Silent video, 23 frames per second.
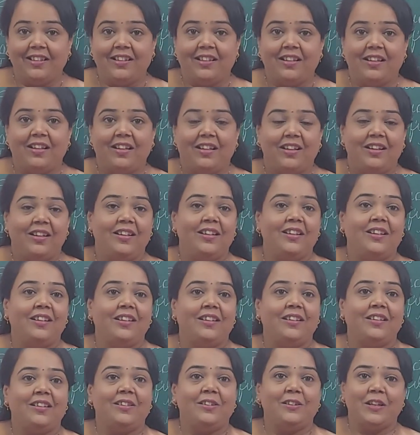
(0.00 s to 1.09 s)

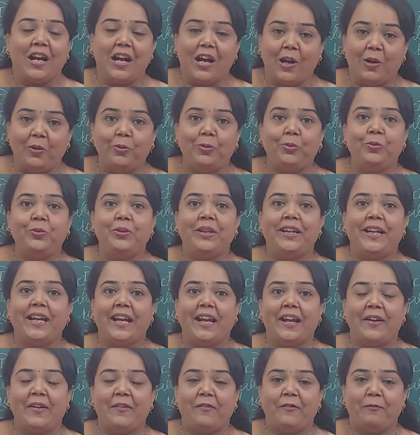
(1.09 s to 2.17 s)
how they
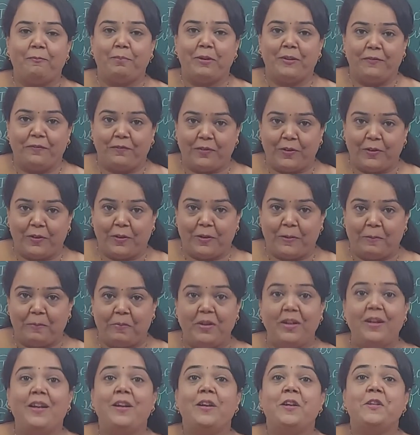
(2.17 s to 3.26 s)
have performed,
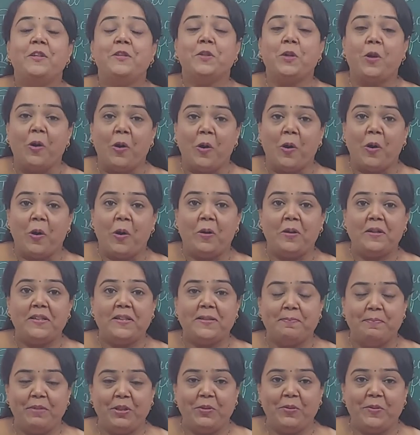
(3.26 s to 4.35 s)
songs,
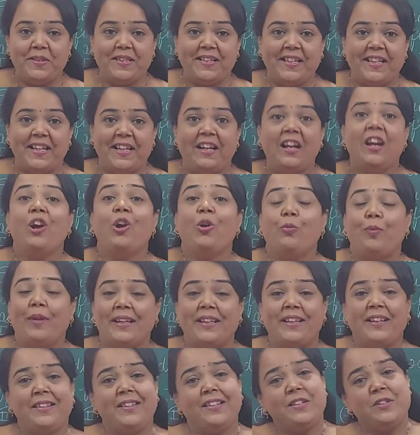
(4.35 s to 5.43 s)
music,
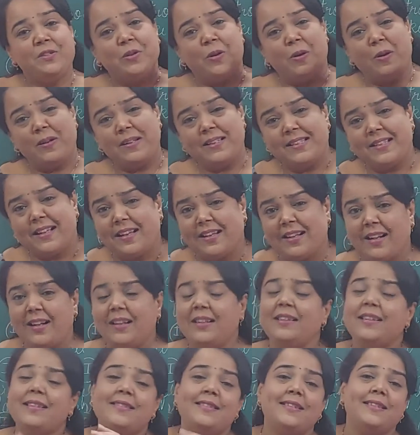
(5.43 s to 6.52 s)
whether the songs are
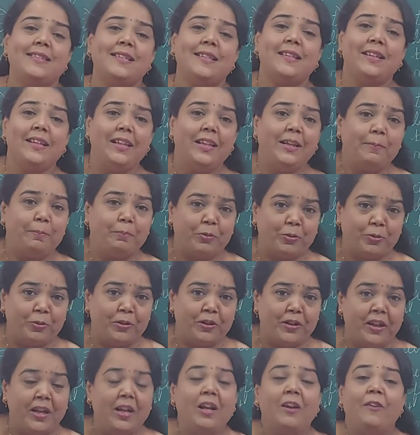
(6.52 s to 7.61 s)
unnecessarily
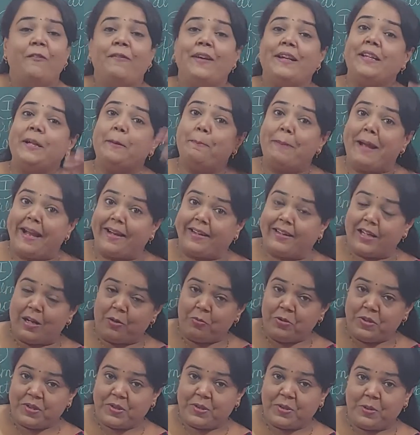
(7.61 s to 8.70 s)
put, whether
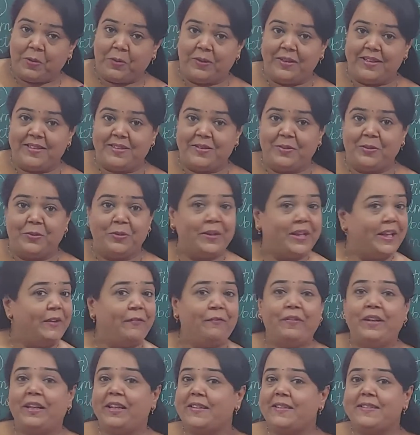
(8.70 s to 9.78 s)
background score is good. If
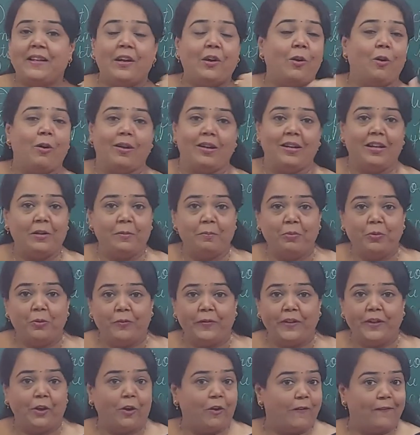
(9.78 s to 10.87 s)
it is a horror
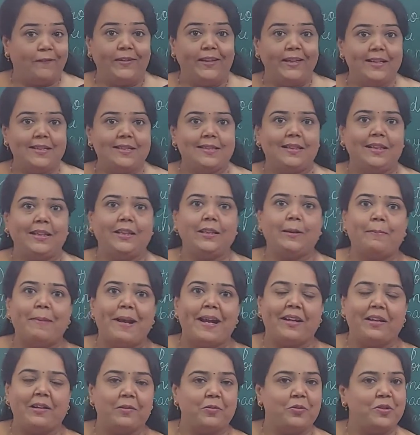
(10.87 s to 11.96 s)
movie, obviously the
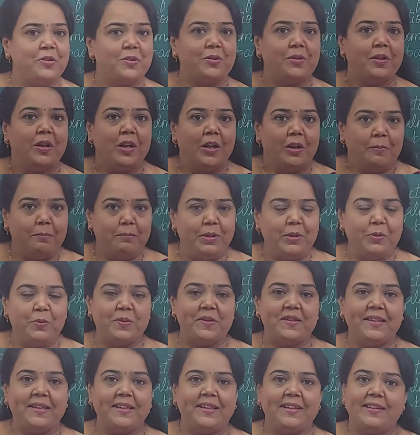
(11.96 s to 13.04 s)
background
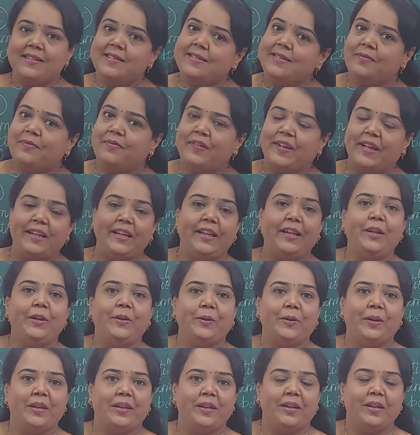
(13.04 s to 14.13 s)
music is very
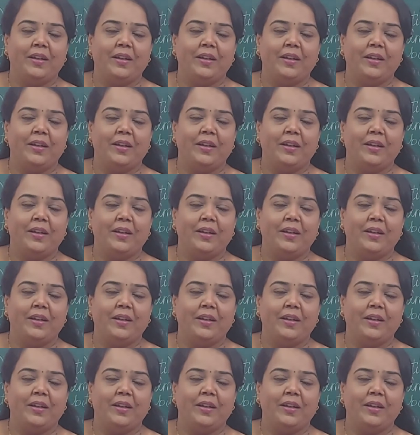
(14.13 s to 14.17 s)
good.